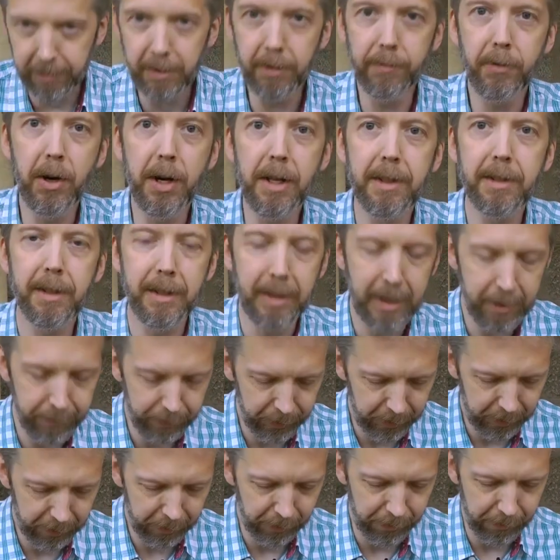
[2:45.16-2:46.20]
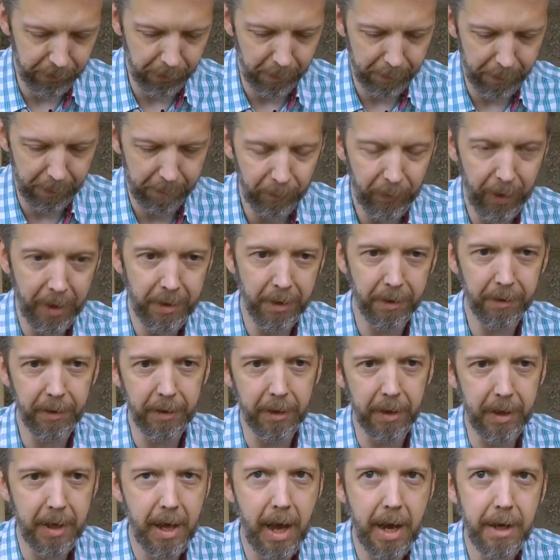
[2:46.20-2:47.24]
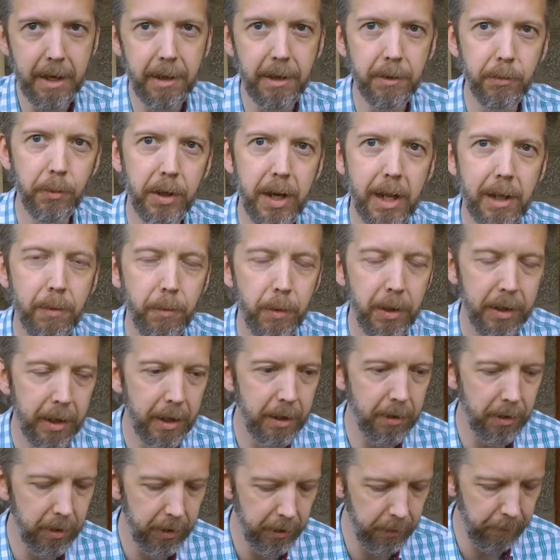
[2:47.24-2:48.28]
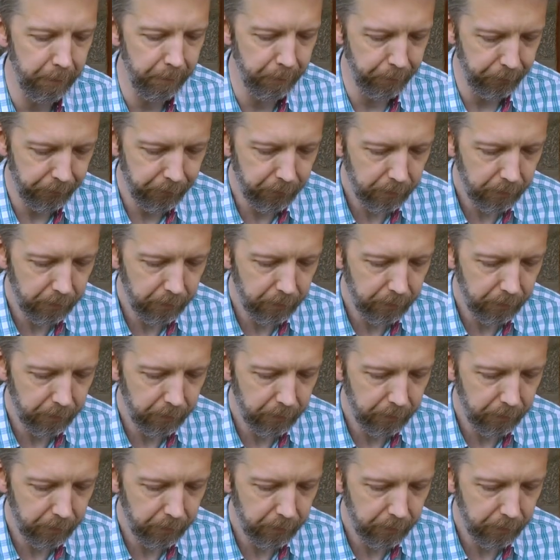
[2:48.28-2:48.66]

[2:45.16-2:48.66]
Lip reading: it's a very significant drop, and I think the caddies would help with that too.